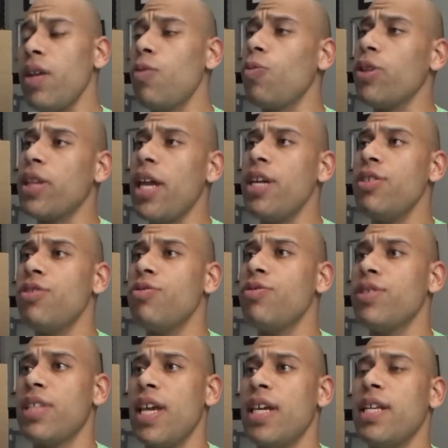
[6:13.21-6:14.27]
What they do
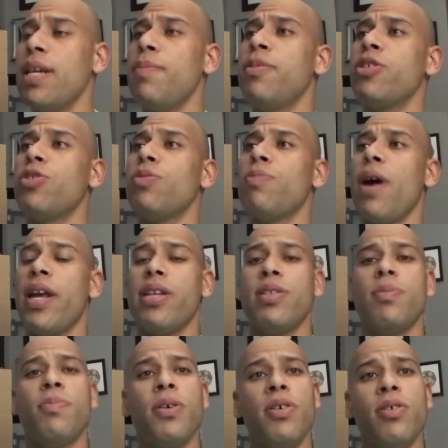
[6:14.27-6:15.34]
is they inhibit your body's
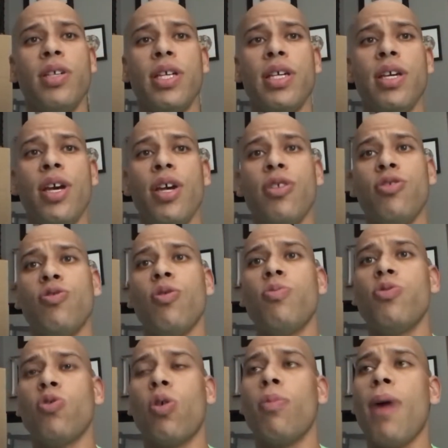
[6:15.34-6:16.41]
ability to
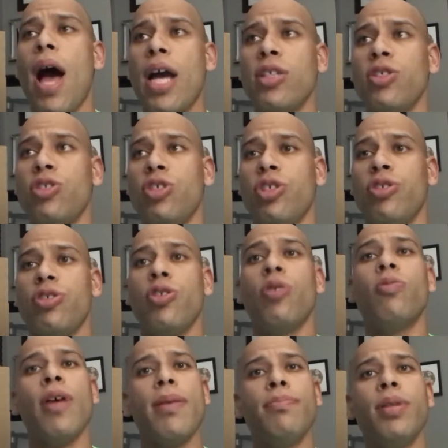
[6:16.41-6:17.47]
absorb oxygen, your
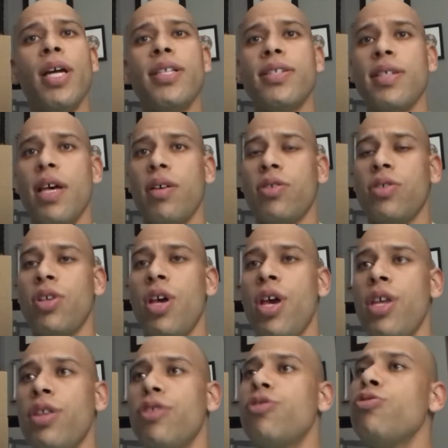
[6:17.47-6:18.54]
red blood cells.
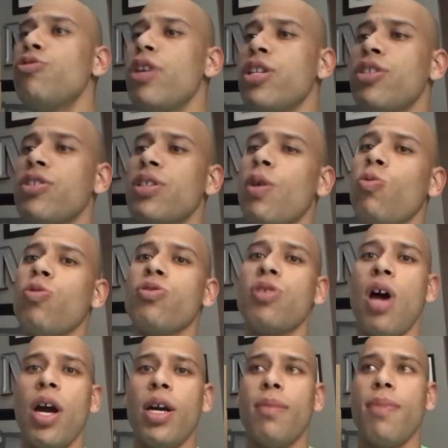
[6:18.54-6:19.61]
The two agents that we'll
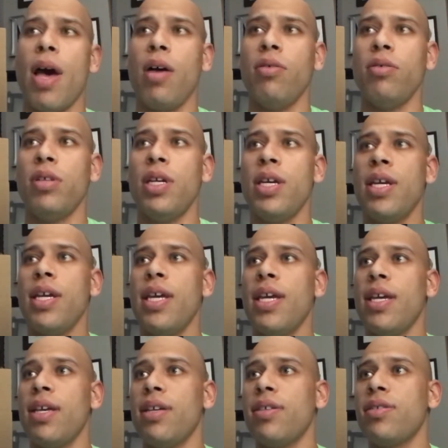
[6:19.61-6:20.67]
talk about
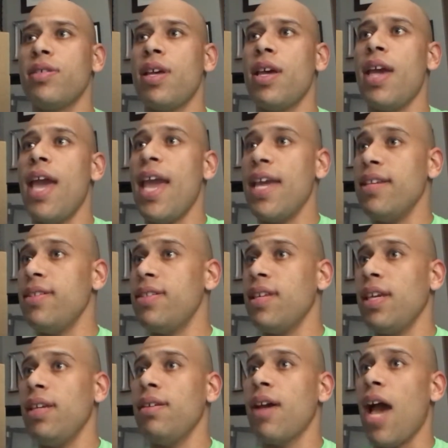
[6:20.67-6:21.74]
is
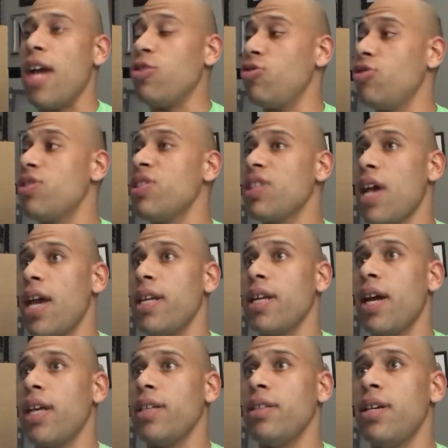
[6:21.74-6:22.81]
AC, hydrogen
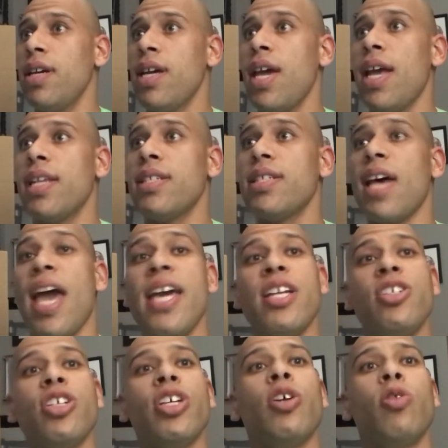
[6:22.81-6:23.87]
cyanide, and
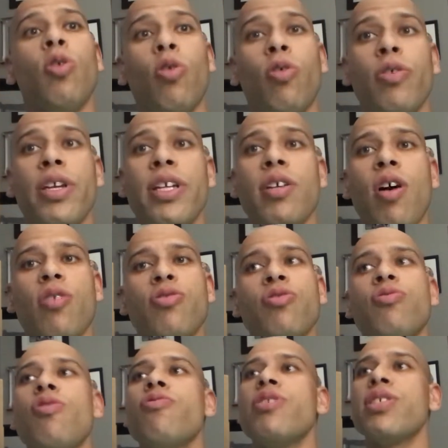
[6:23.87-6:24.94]
cyanogen chlorine, also
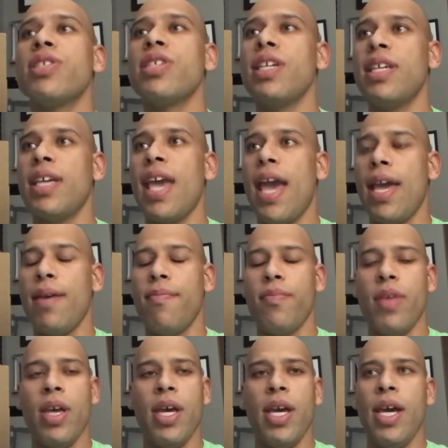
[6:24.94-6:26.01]
known as CK.
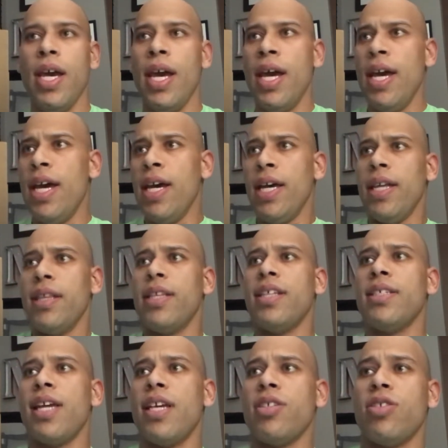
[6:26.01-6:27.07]

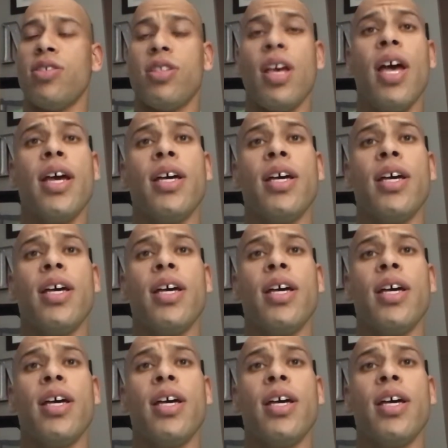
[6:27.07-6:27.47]
These agents